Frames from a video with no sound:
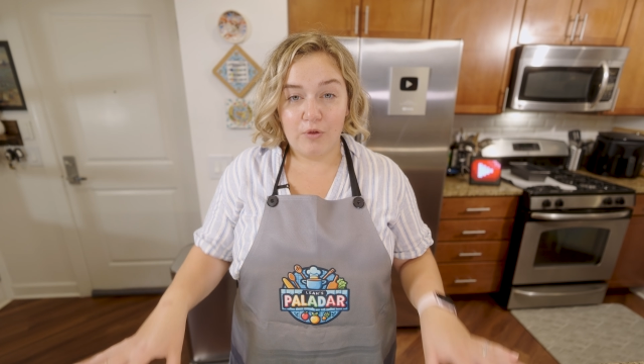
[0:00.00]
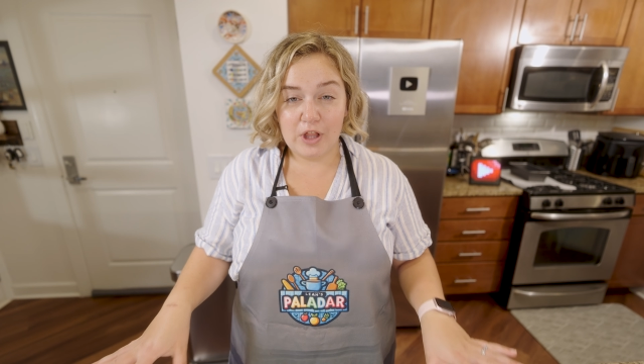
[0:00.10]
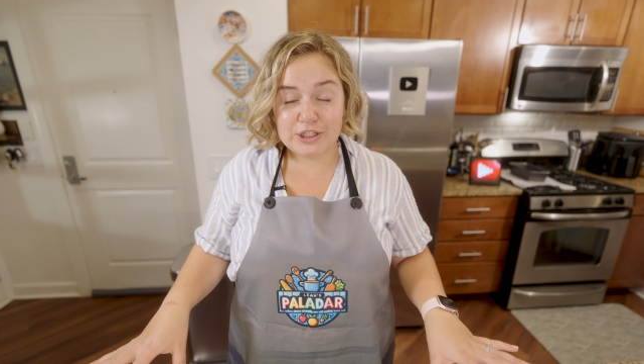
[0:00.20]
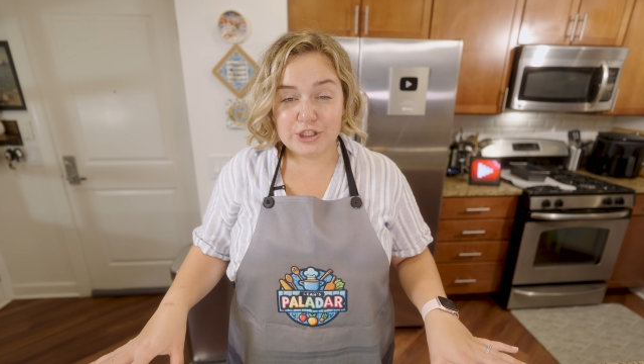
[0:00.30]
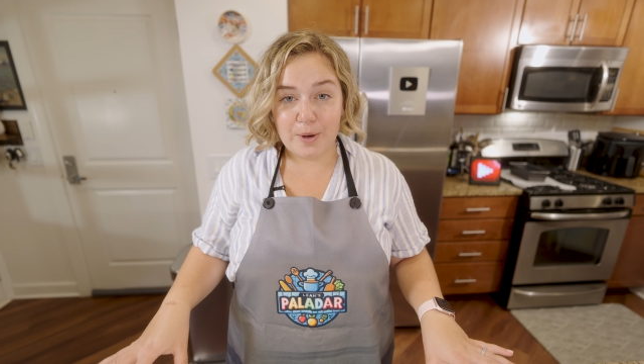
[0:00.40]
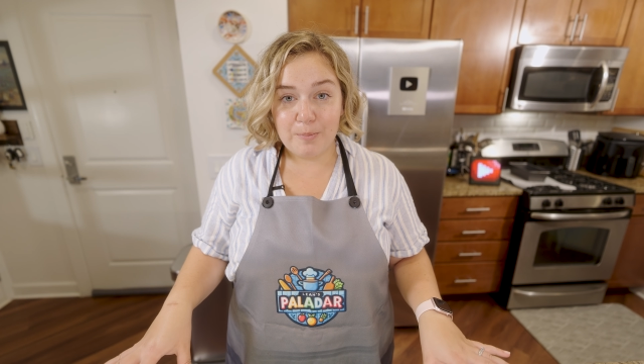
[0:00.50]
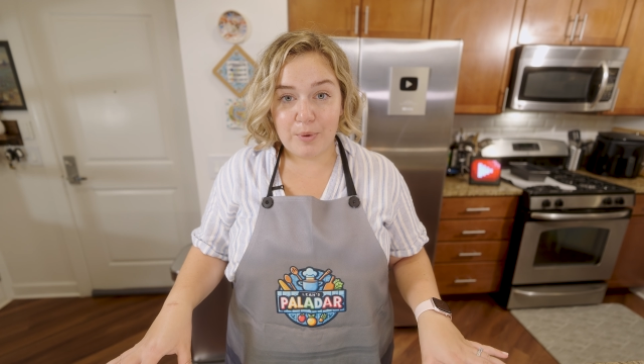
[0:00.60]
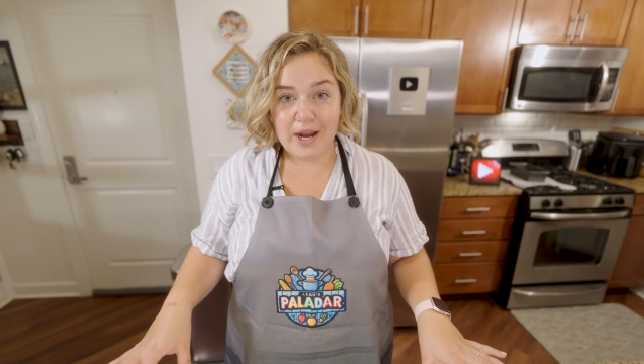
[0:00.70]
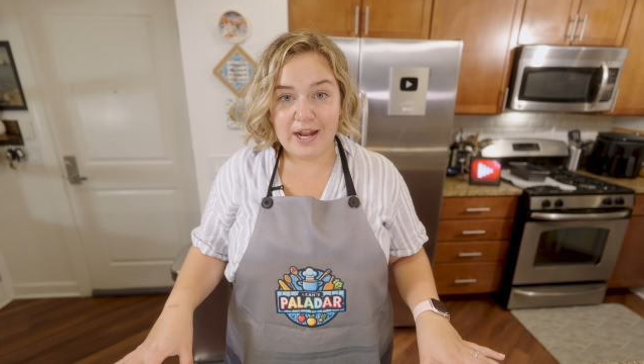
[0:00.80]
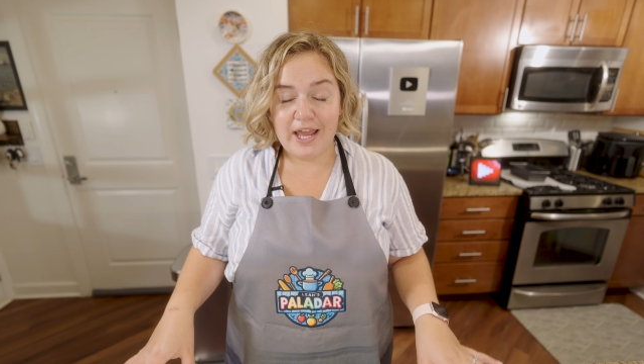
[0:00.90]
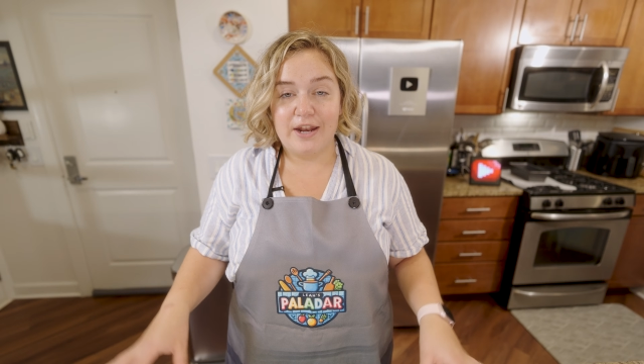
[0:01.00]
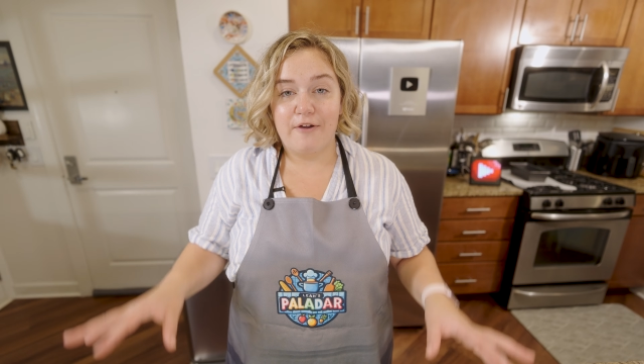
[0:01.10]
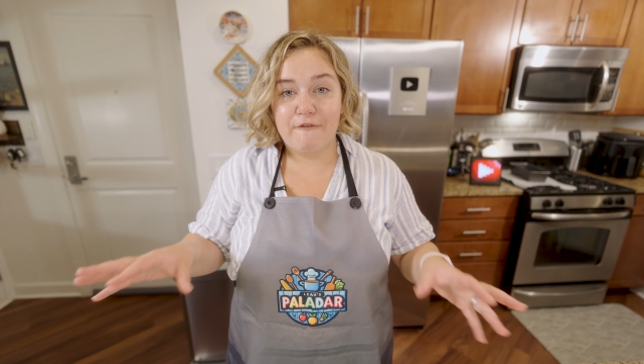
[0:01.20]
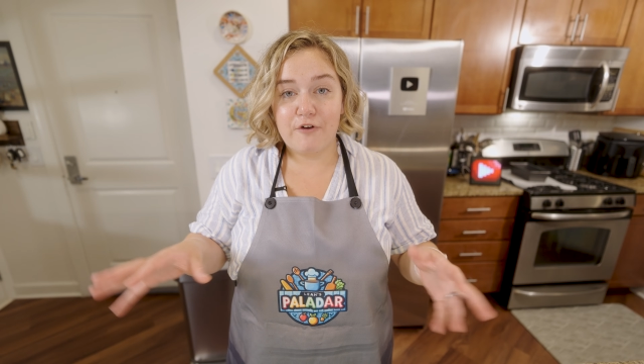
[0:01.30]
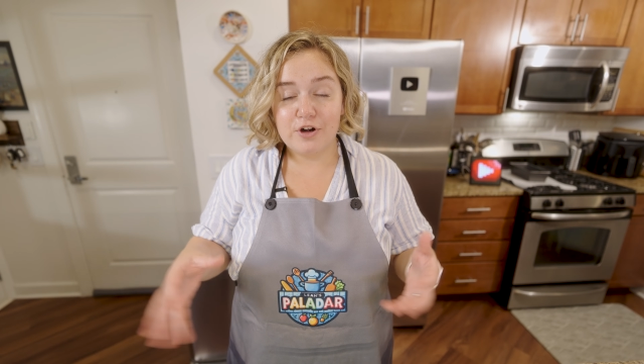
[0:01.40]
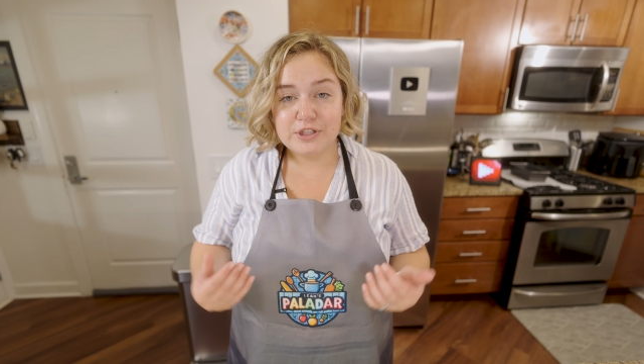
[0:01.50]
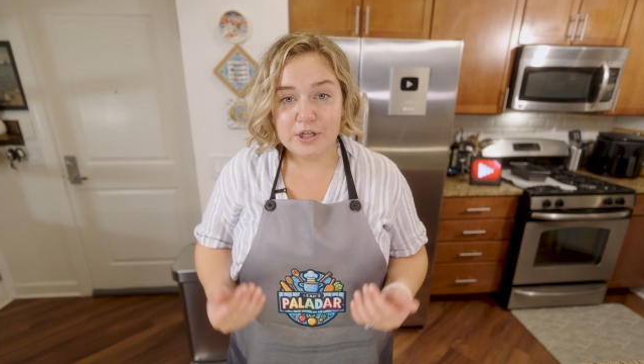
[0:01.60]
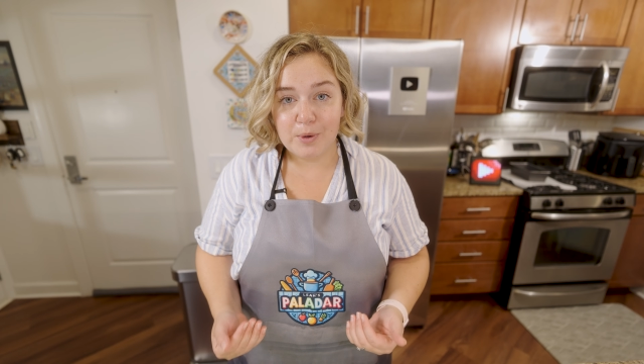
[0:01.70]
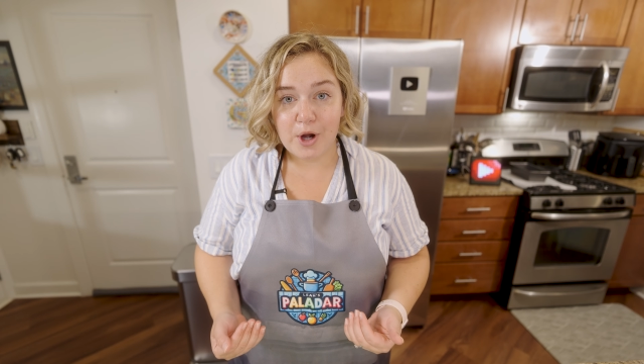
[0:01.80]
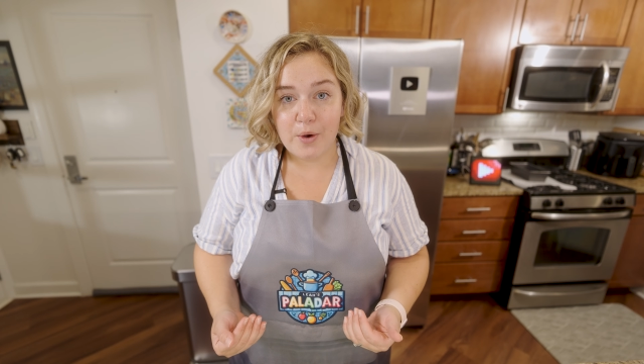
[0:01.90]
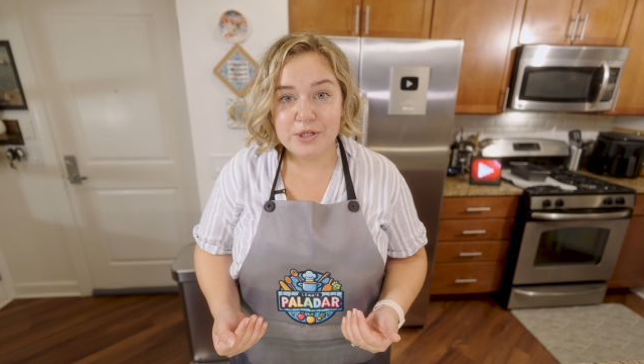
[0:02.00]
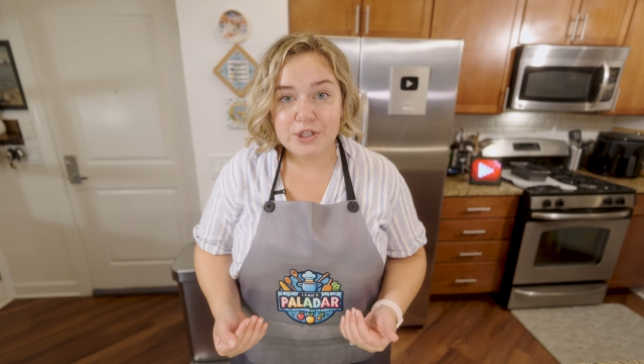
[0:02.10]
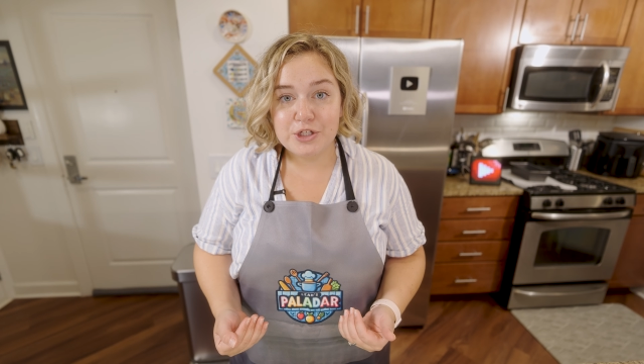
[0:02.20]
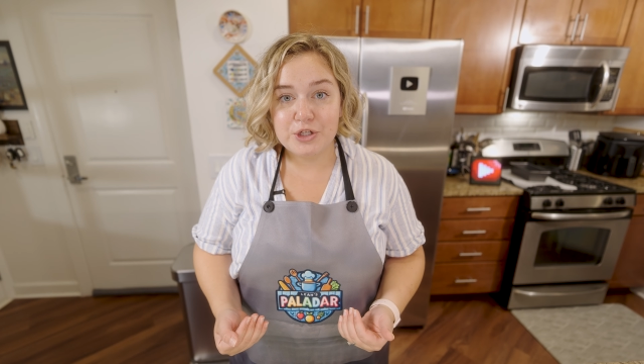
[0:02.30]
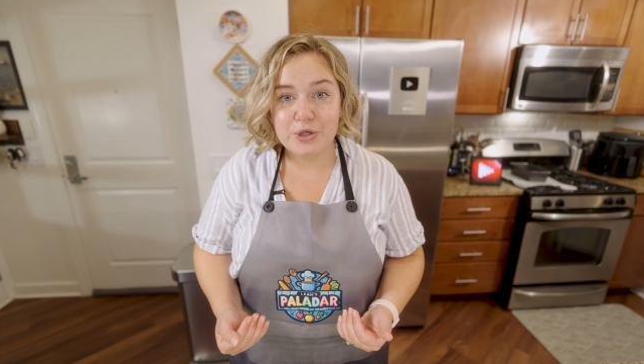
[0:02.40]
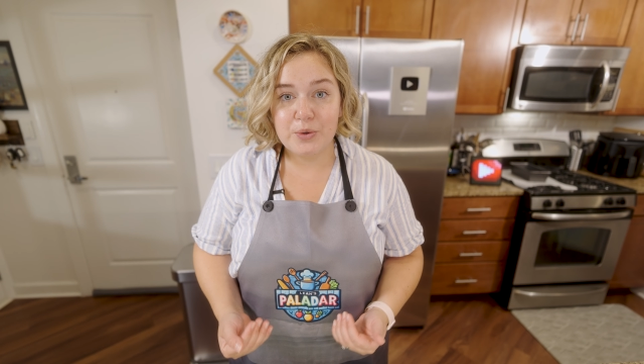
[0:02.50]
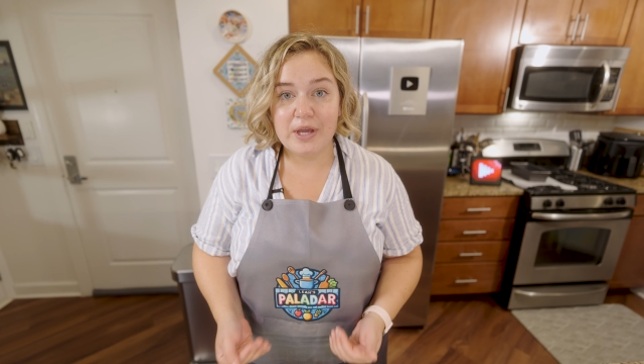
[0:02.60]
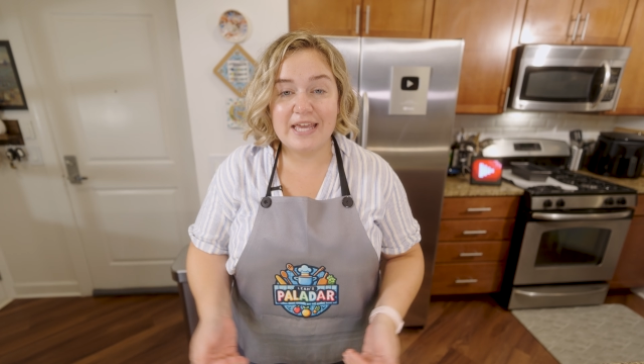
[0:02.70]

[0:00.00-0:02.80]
Let's jump right in. First thing we're going to do